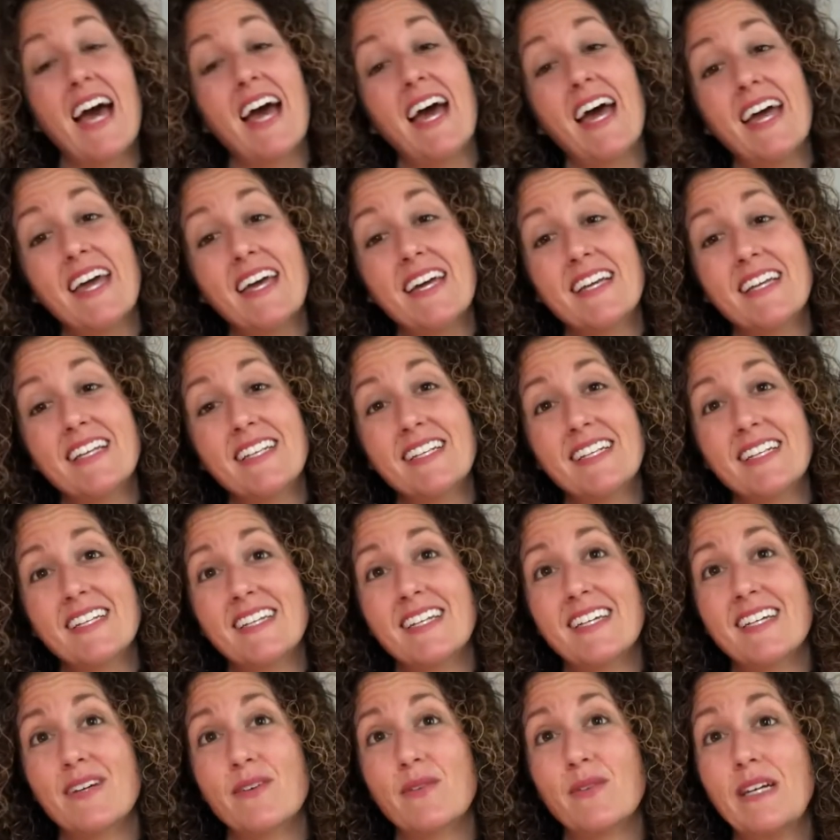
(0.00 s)
And
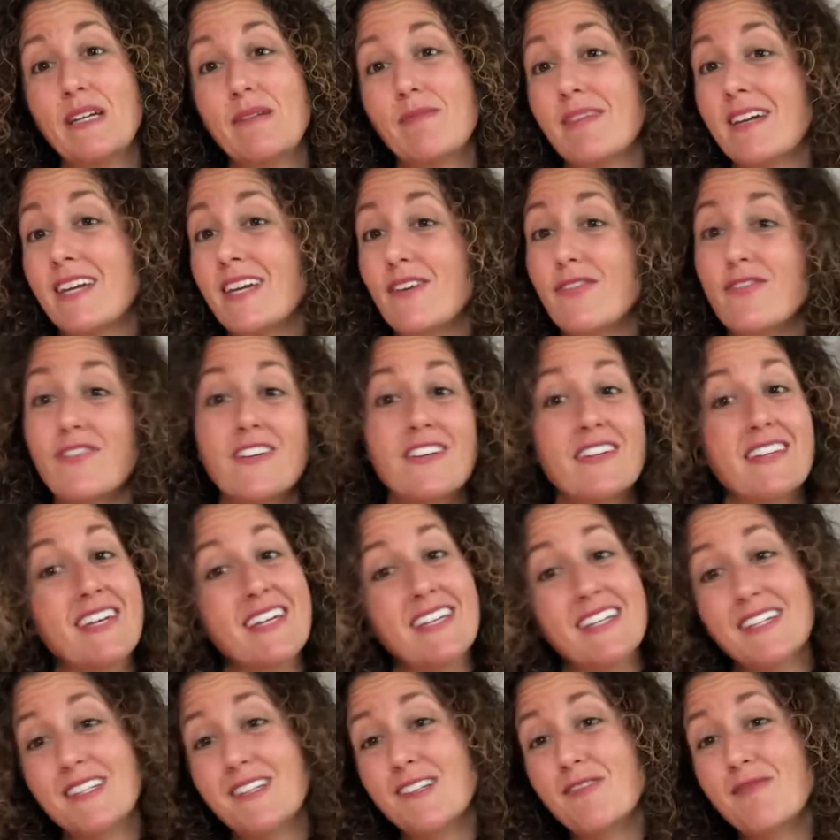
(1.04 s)
we may feel
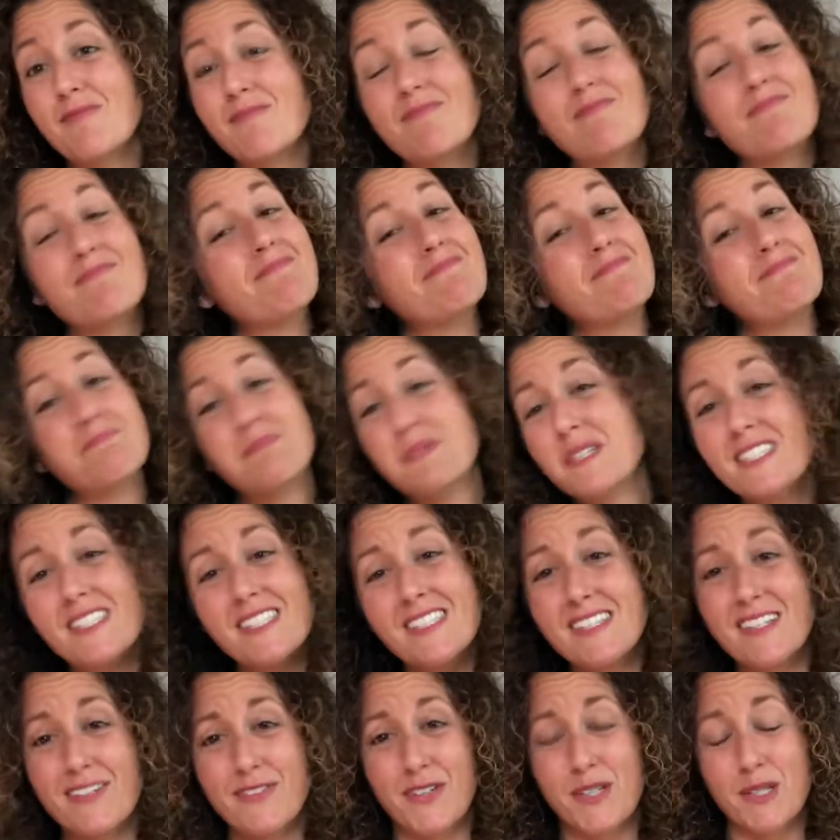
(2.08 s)
that in a bunch of
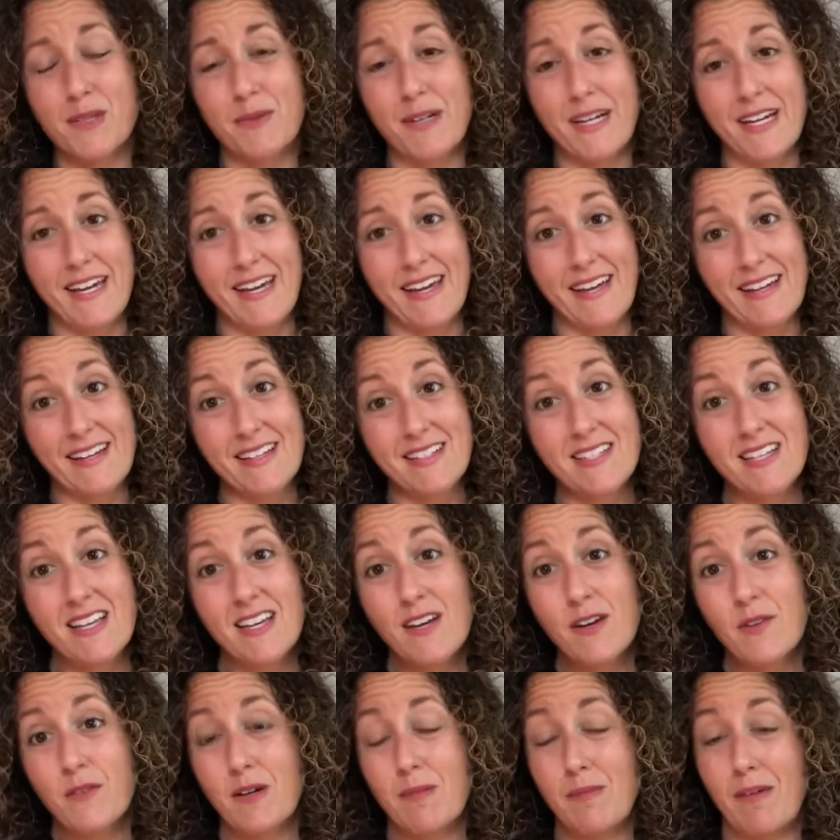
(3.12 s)
different ways.
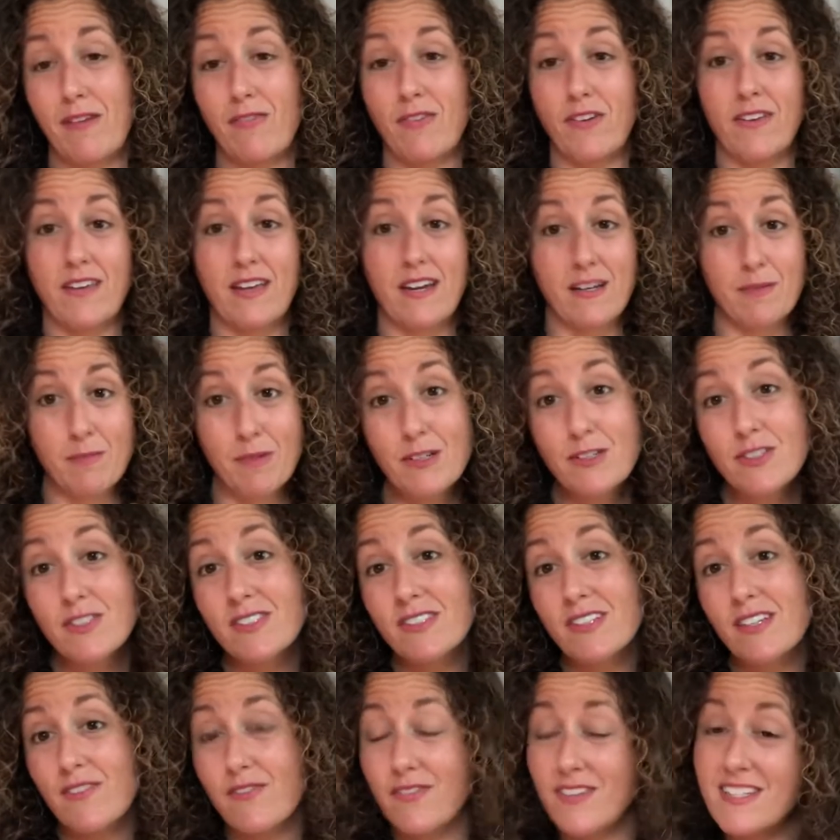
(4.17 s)
We may feel that
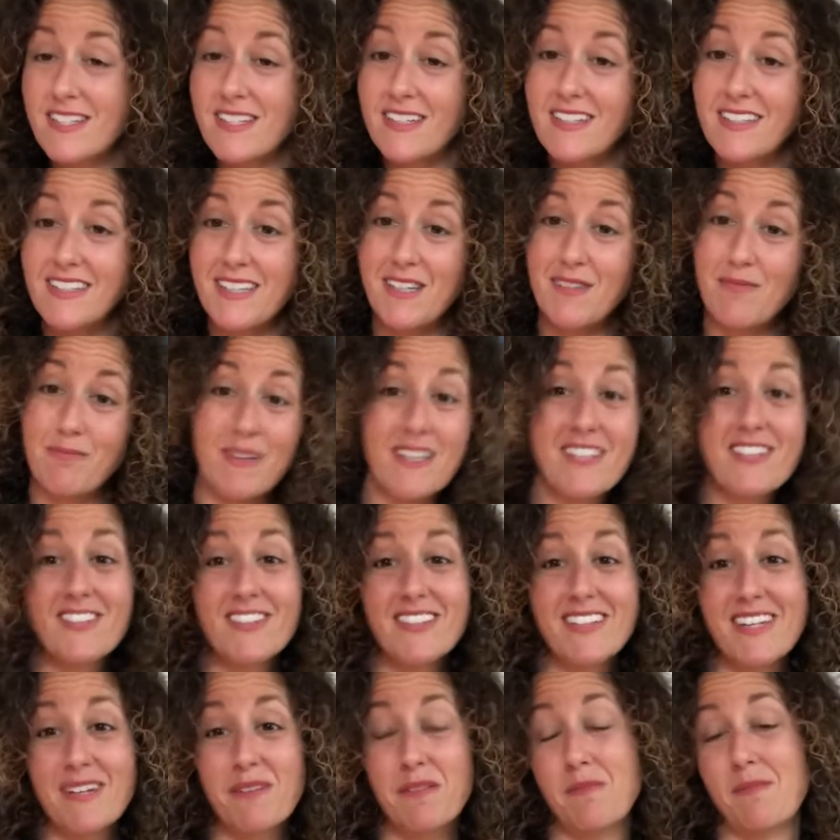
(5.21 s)
emotionally, physically,
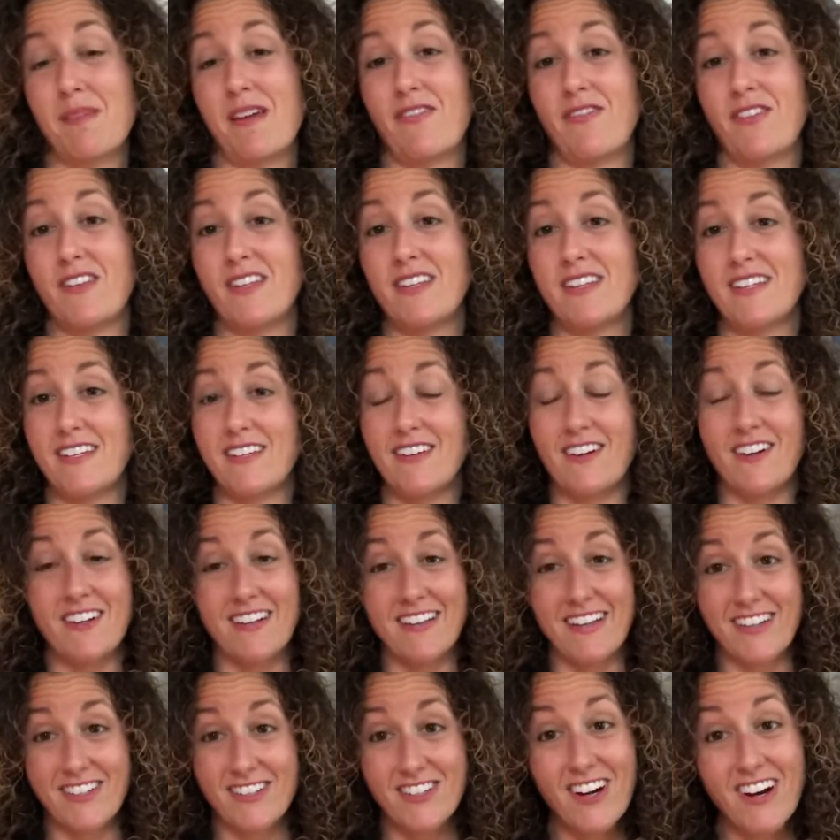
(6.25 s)
mentally. We may feel it in our
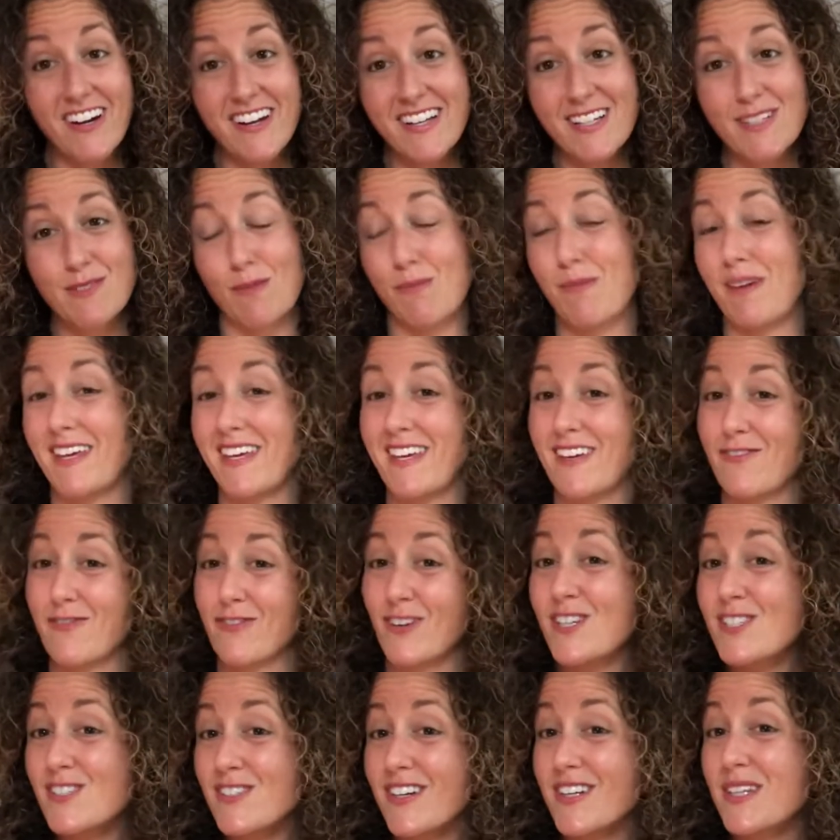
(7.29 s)
electronics. We may get
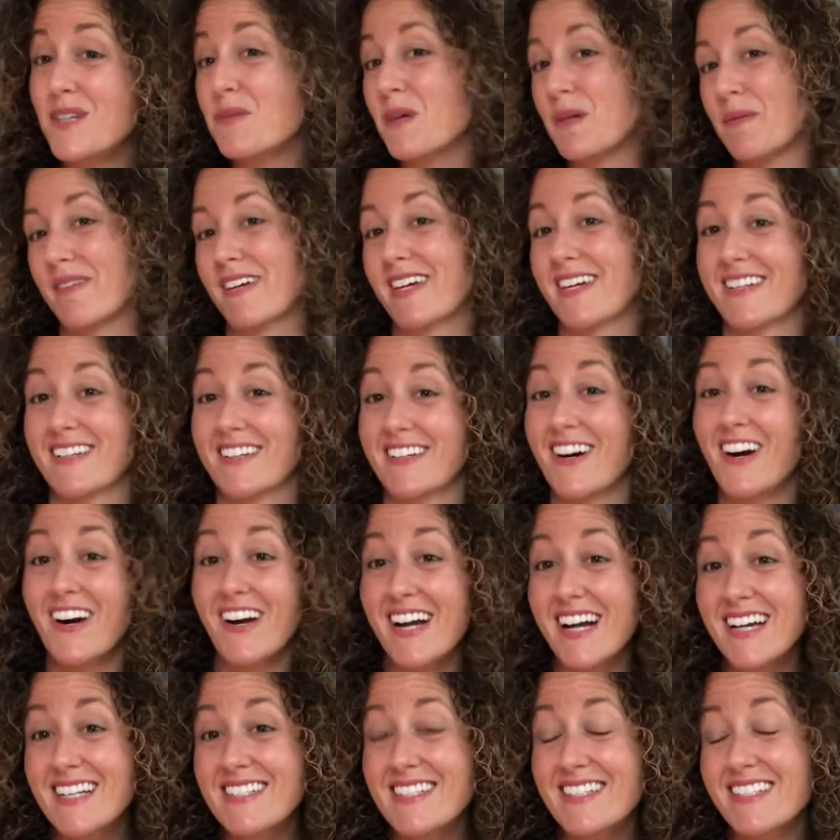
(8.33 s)
frustrated. We may get in car
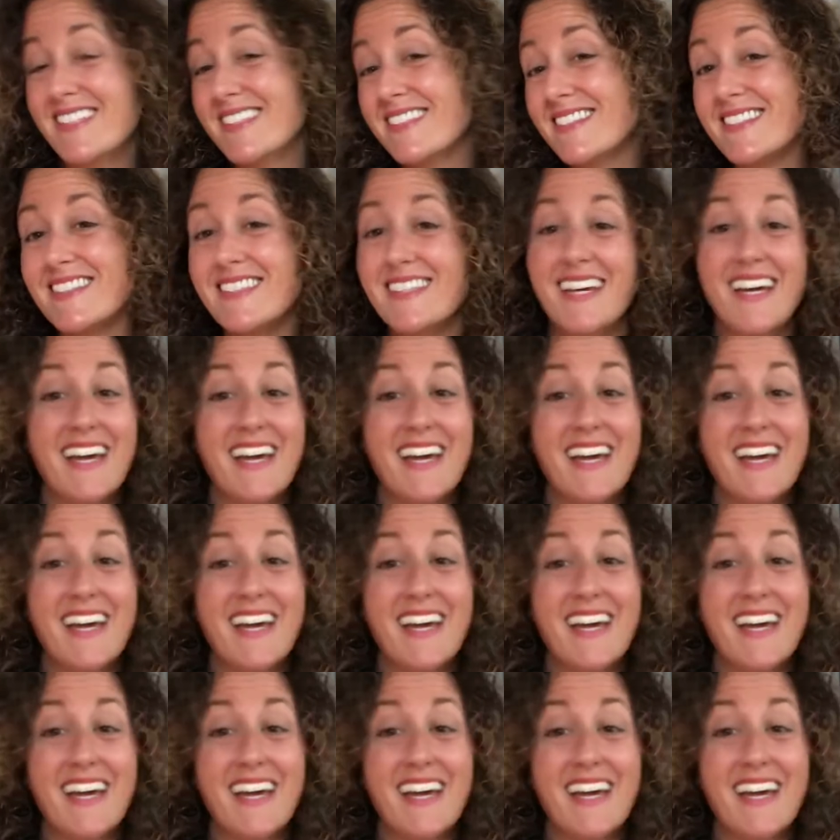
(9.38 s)
accidents.